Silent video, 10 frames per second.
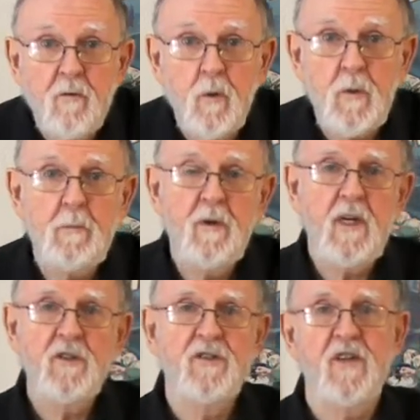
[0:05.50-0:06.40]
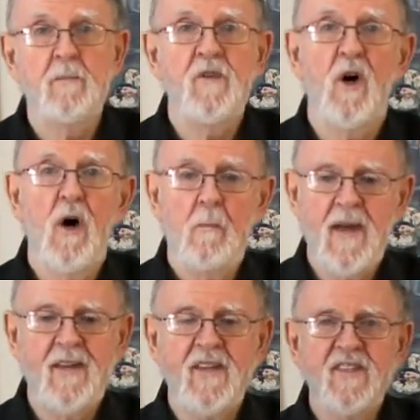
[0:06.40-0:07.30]
Phoolery Productions. I'm Tom,
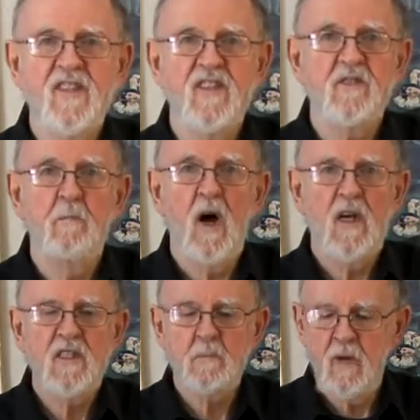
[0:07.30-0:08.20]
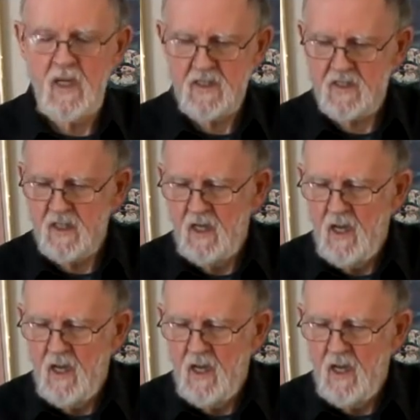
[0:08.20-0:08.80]
and this is Boxed Plus.